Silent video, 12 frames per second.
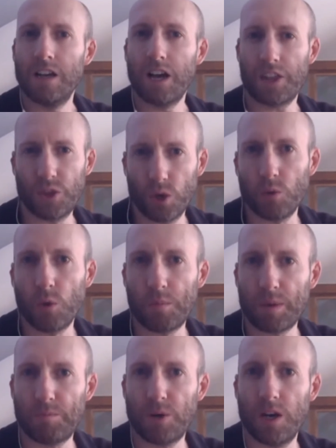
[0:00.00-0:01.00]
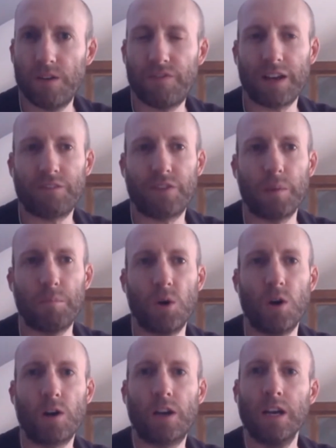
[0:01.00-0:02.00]
I thought it would be perfect for the
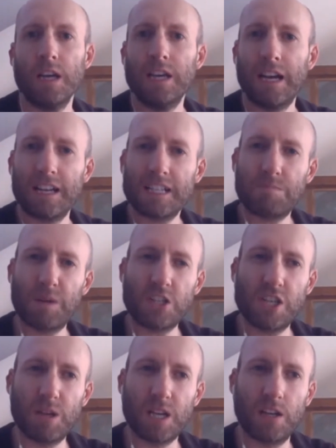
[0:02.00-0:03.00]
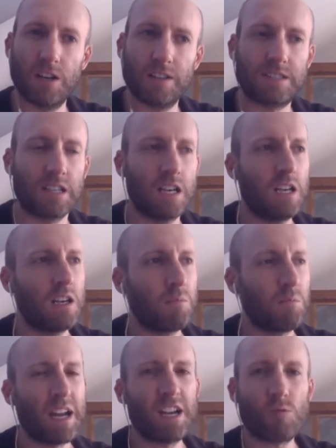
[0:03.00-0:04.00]
book, and especially because
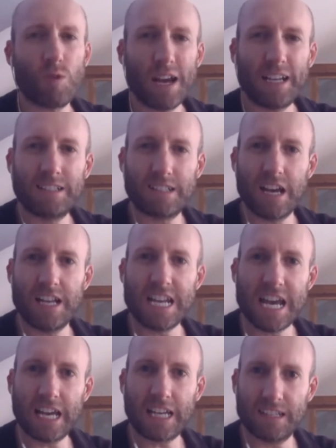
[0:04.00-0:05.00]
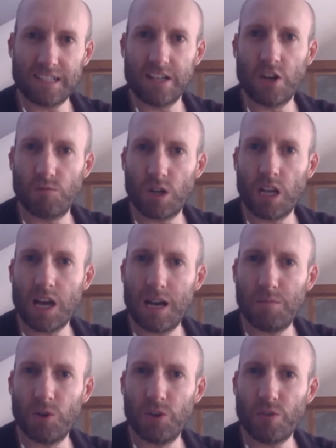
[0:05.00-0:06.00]
my narrator, Nick, is an
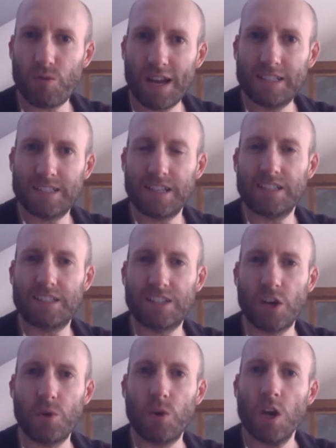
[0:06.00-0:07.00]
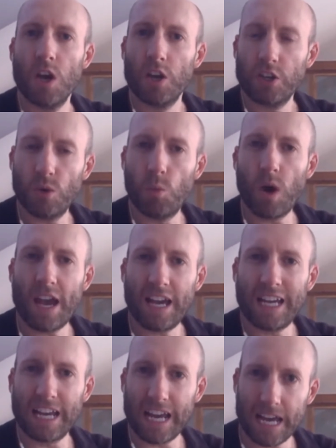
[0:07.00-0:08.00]
unreliable narrator, so you're
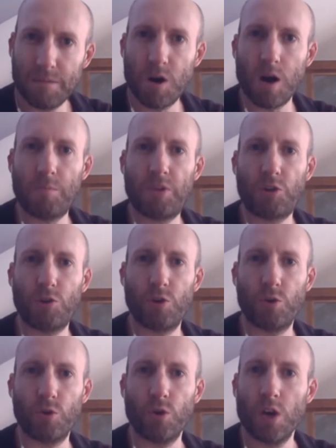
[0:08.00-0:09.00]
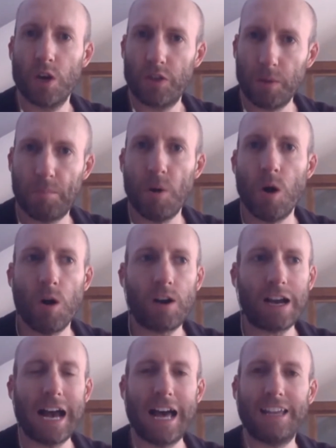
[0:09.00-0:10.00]
weighing him up through the book,
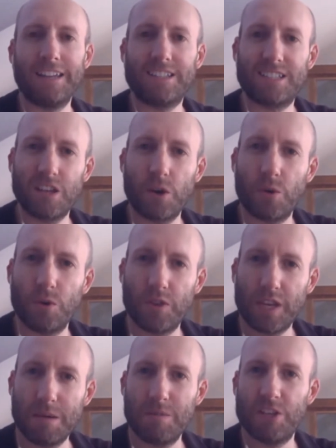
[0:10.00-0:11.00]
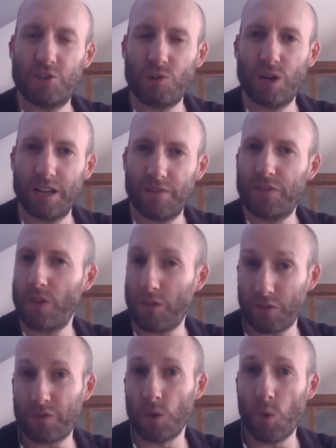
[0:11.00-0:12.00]
and so the imagery of
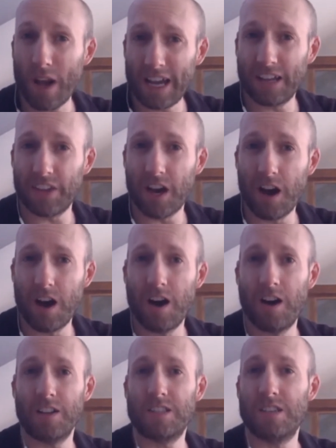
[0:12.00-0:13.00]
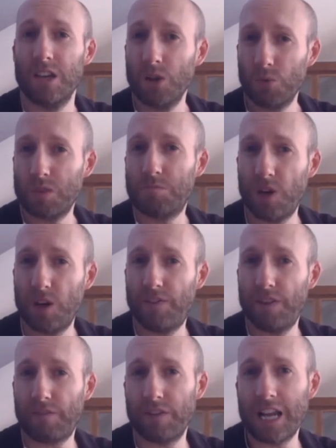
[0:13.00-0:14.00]
the weighing of the heart was
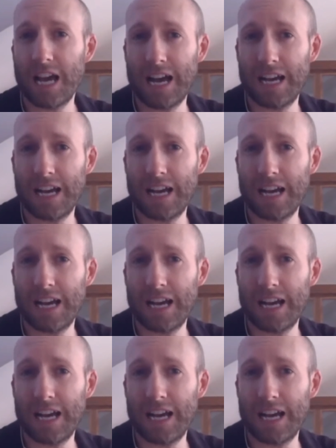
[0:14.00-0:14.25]
perfect from that